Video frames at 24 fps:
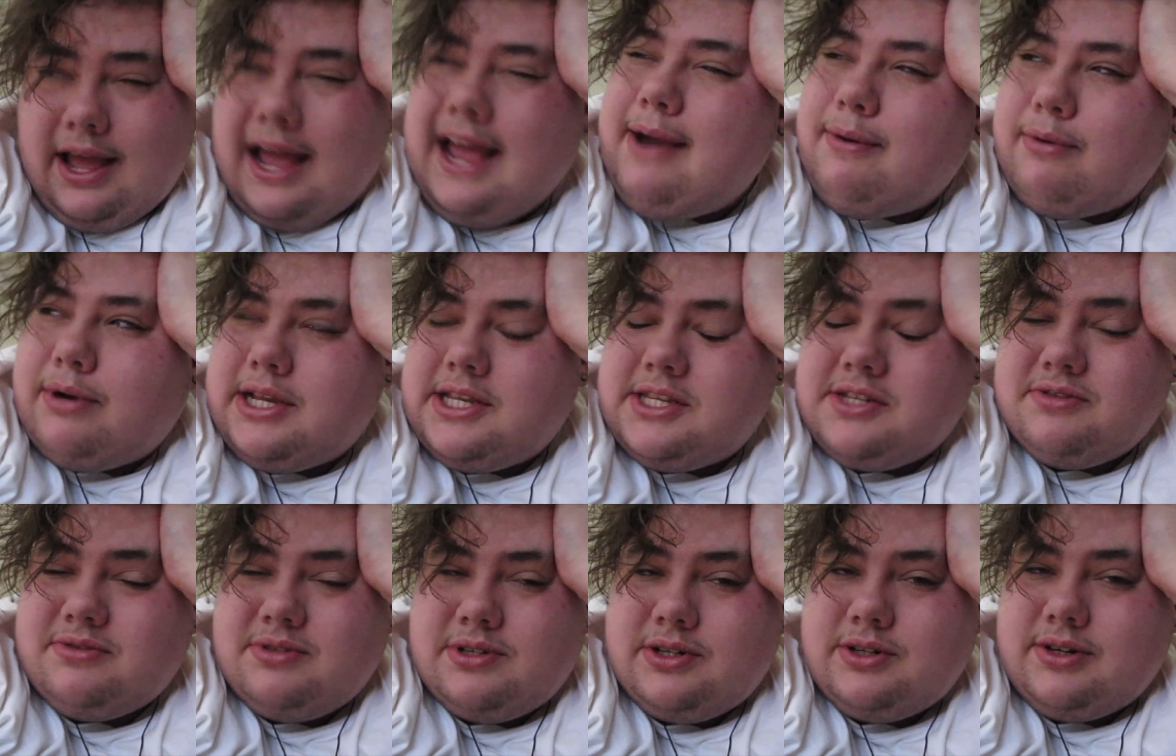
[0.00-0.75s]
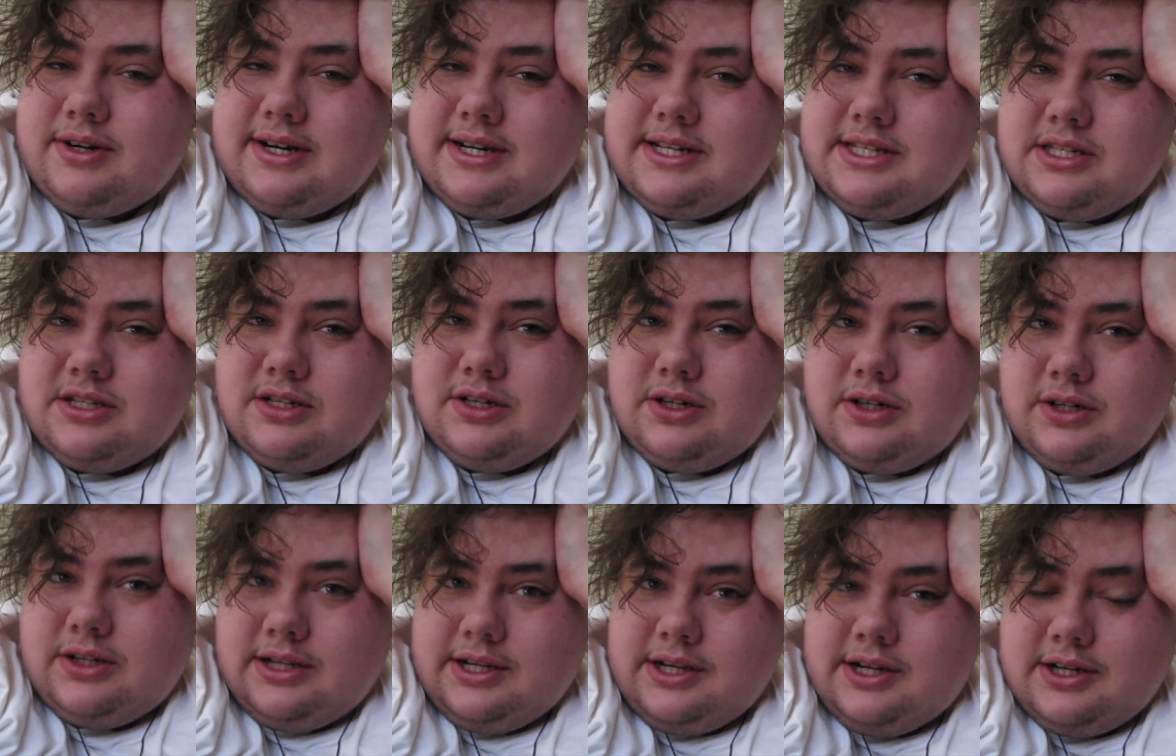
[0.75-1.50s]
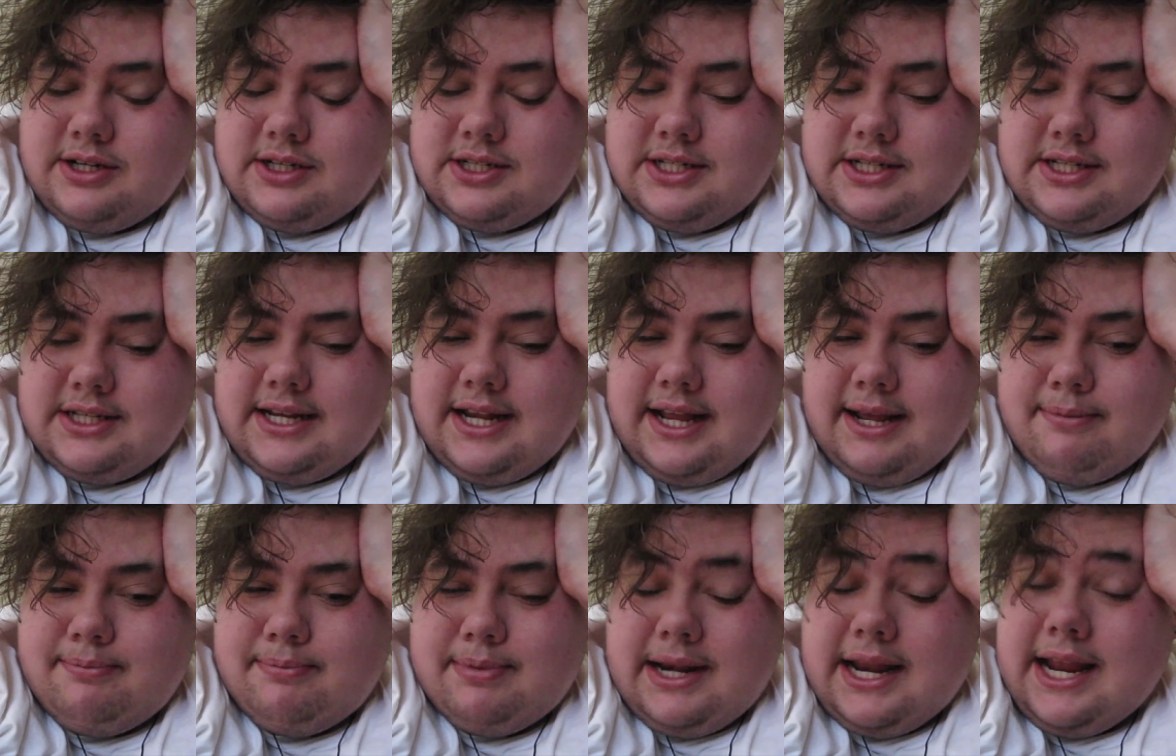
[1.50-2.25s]
I wasn't regressing earlier
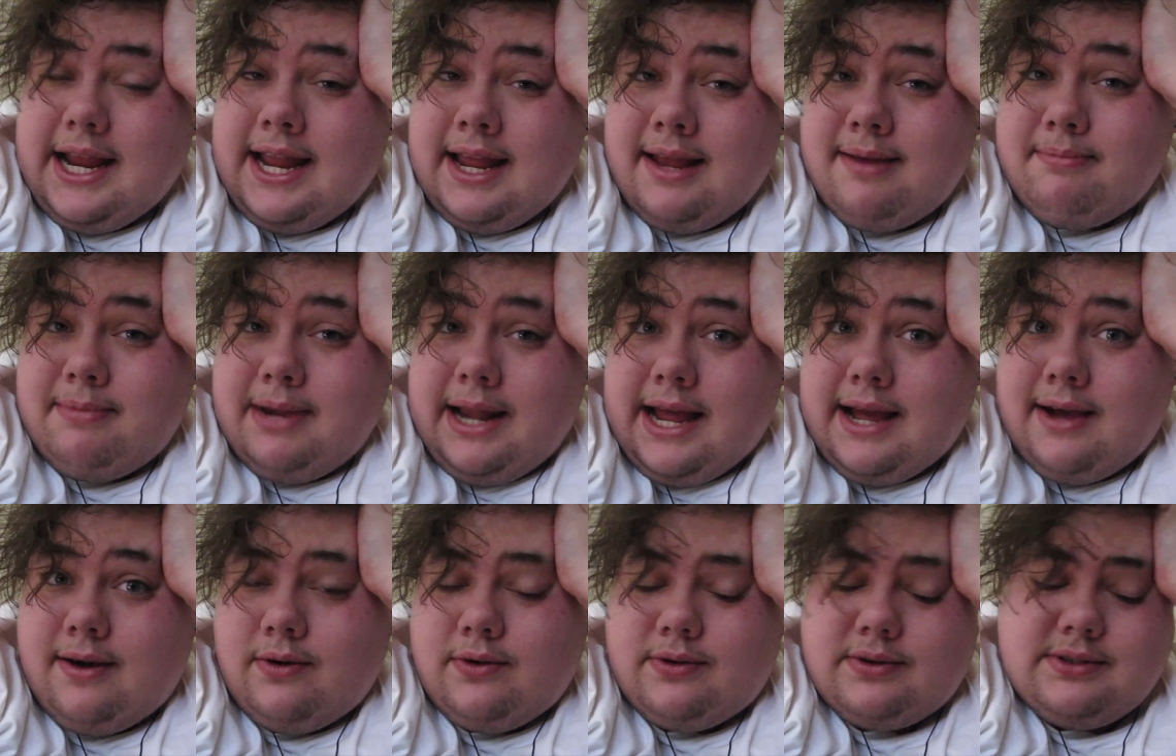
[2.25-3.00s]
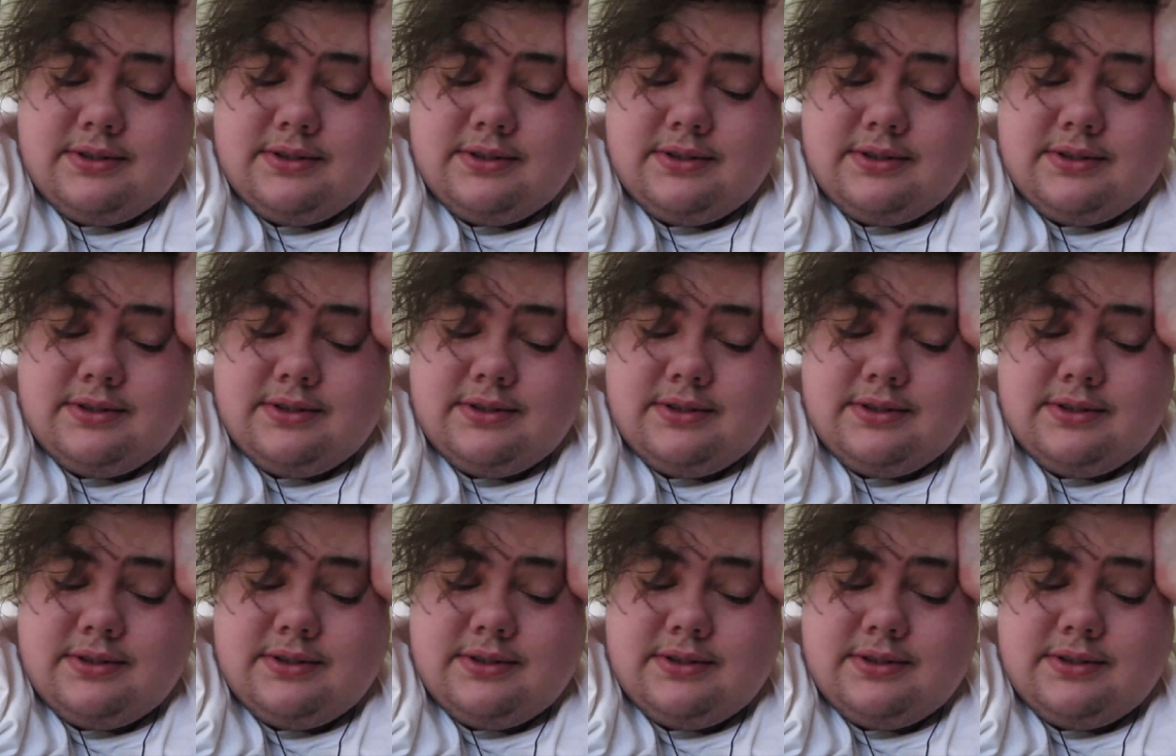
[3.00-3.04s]
today, but I am now.